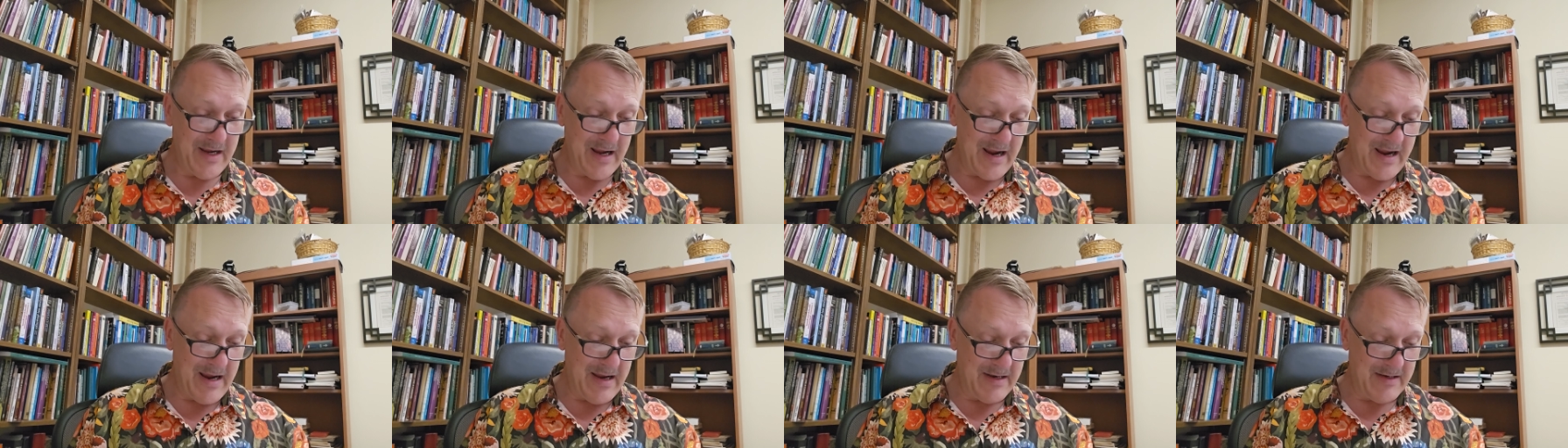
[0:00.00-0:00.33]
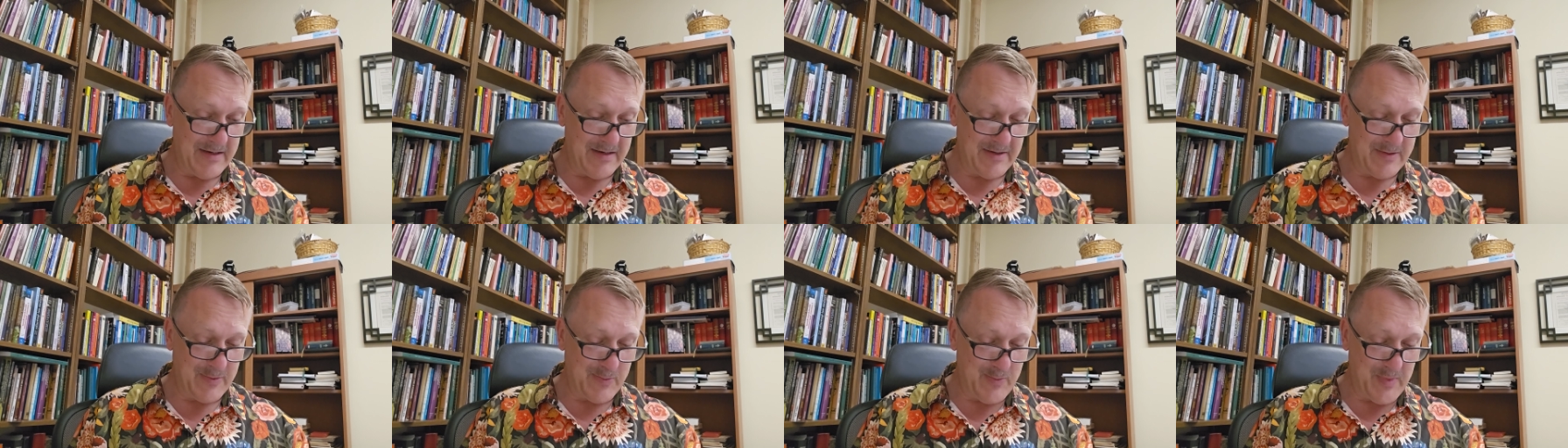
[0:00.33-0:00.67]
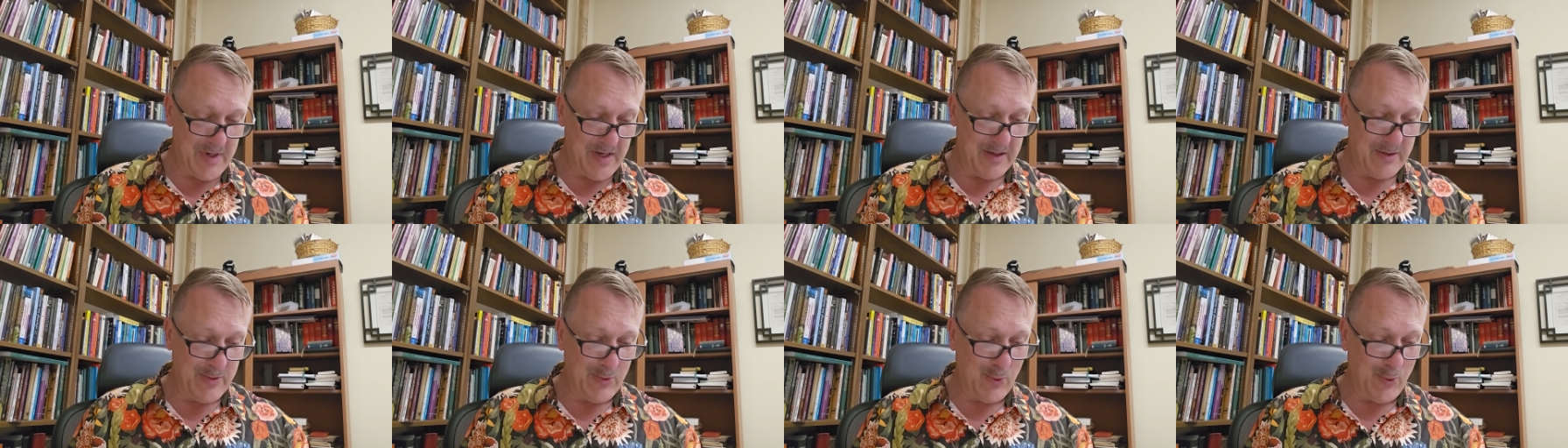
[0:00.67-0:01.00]
And
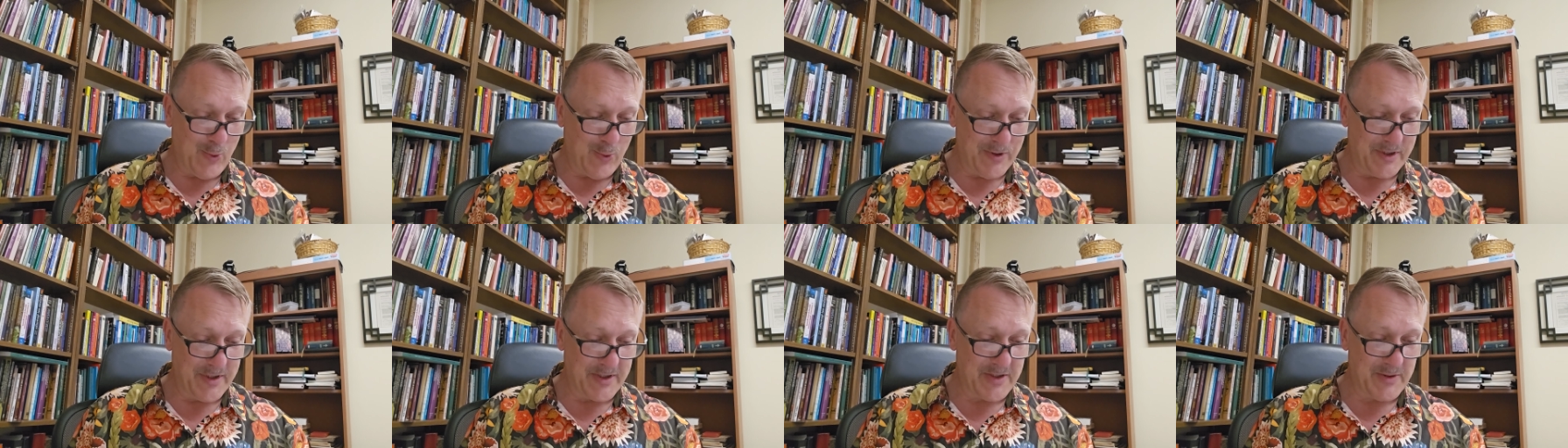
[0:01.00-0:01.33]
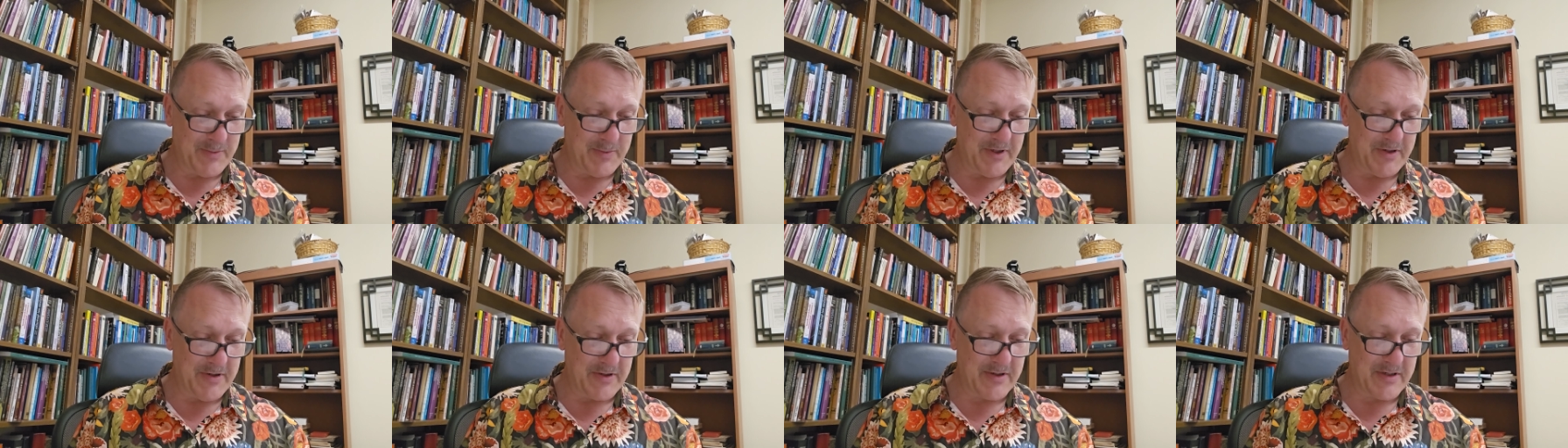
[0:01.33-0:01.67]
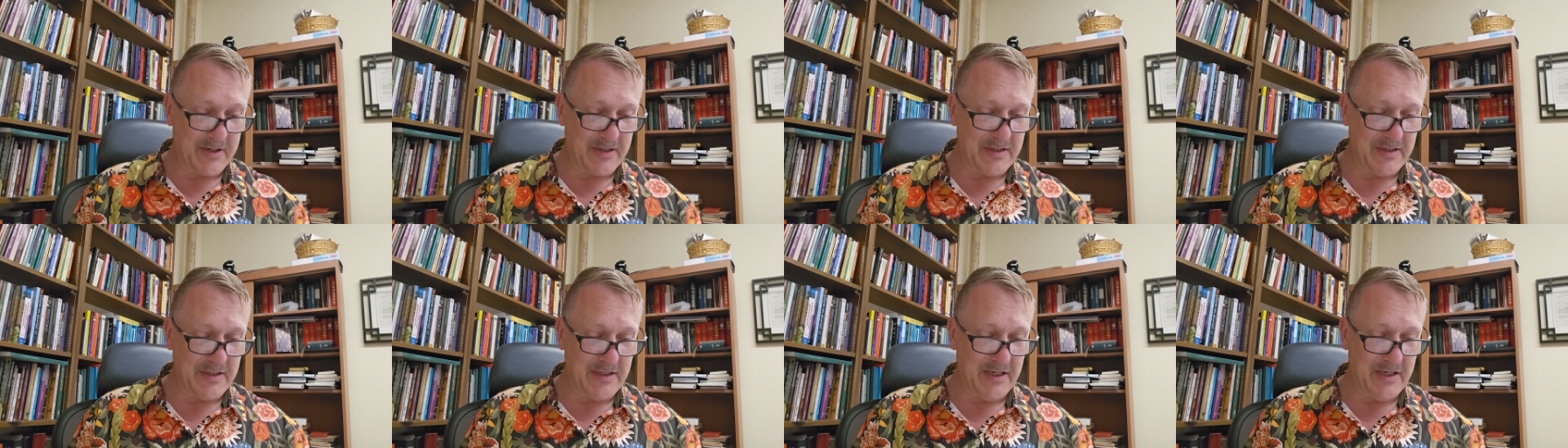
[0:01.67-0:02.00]
may the Holy Spirit
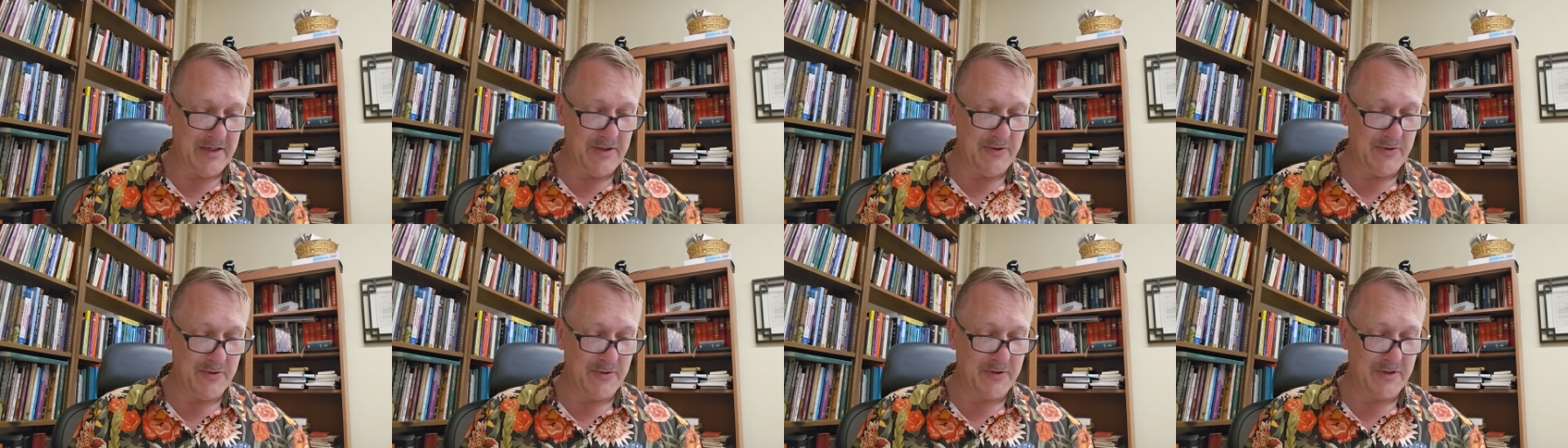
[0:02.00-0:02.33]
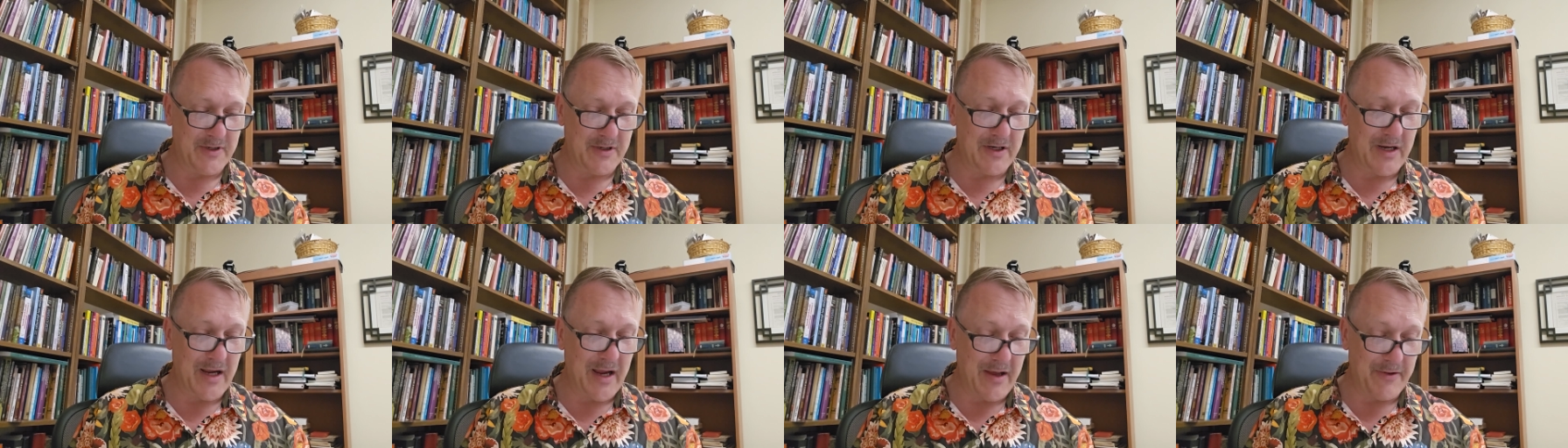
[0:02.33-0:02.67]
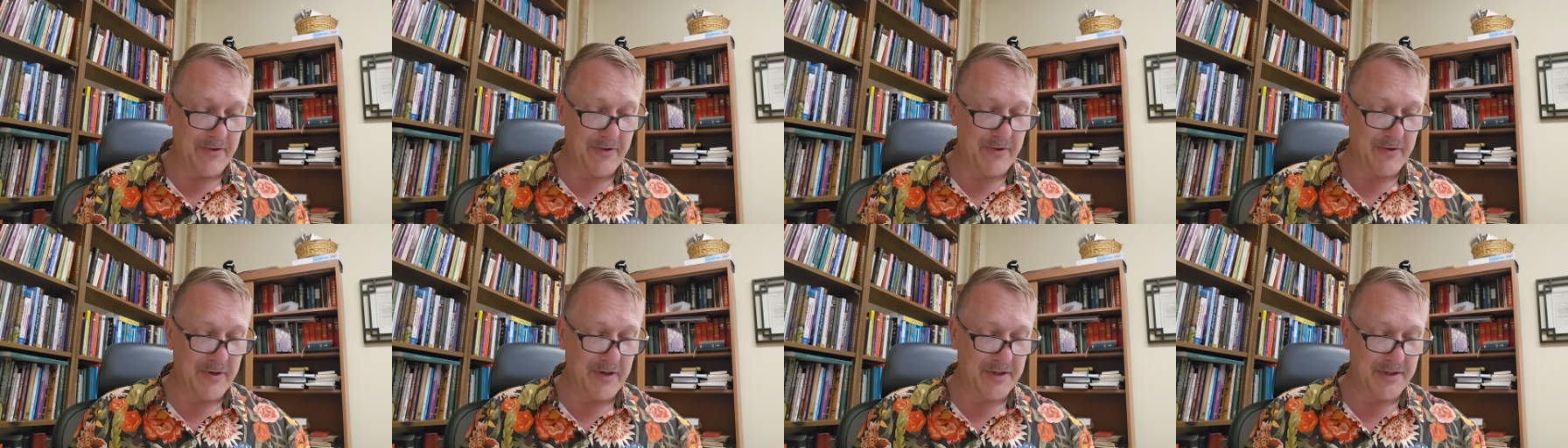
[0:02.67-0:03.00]
continue to
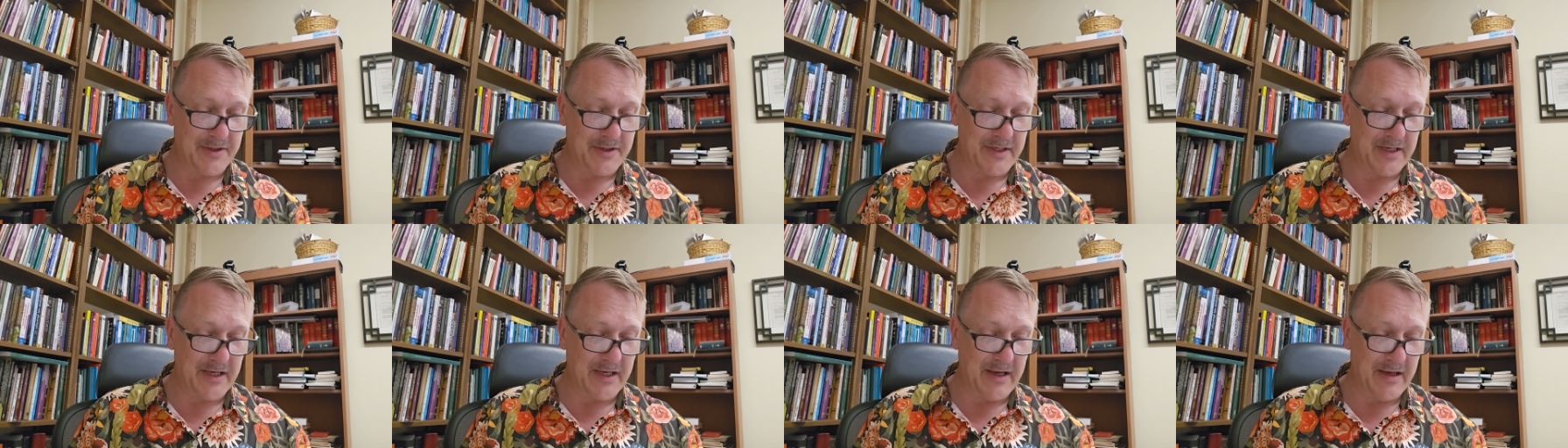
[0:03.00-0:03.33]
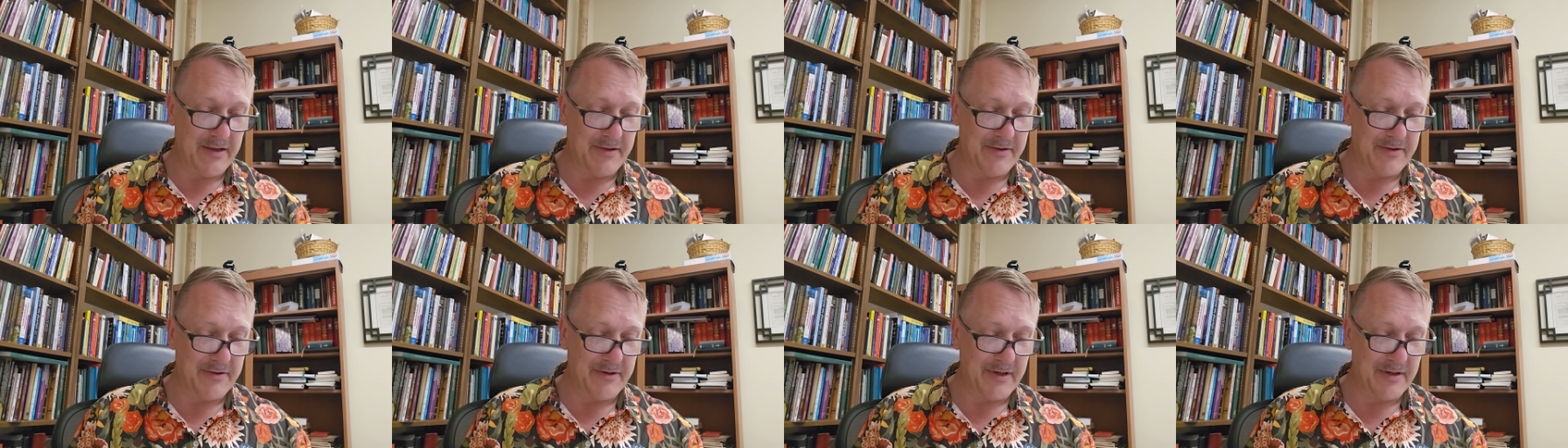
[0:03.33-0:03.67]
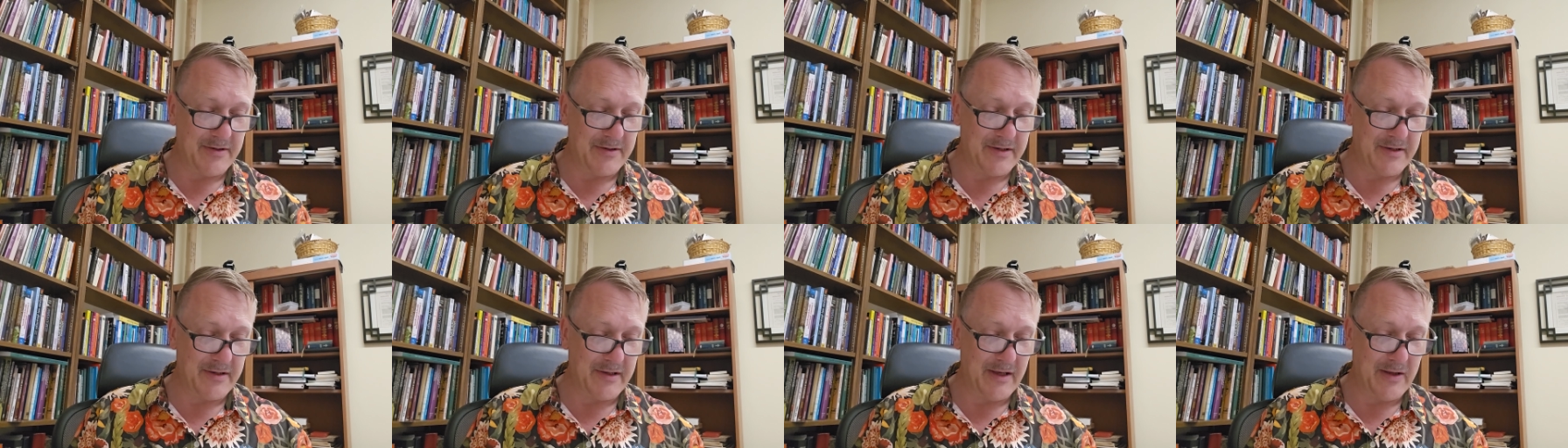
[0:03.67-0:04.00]
gather us together
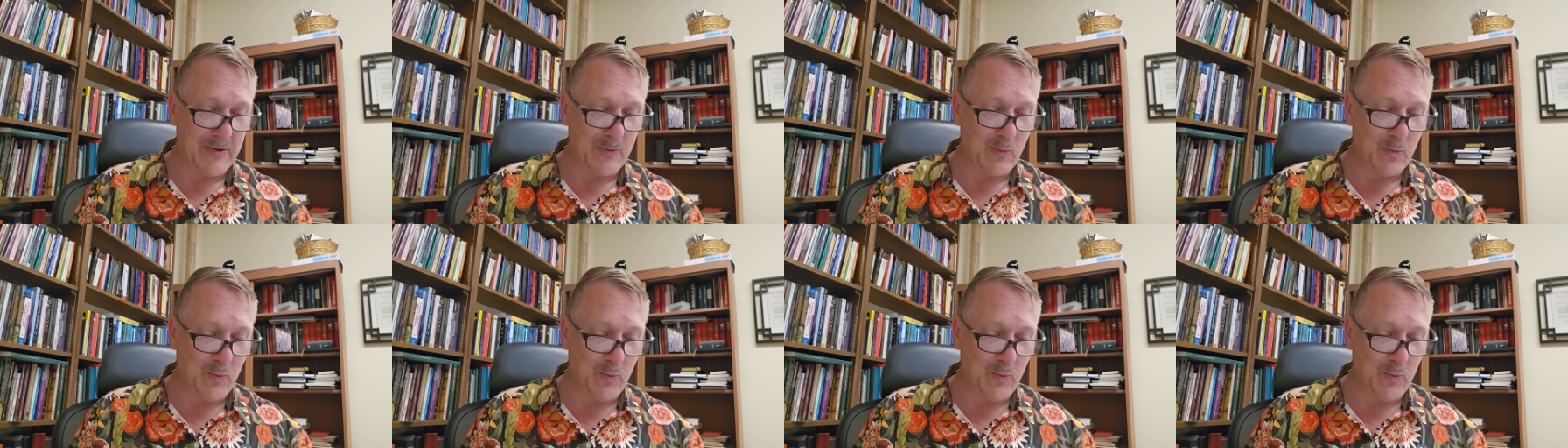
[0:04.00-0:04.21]
into that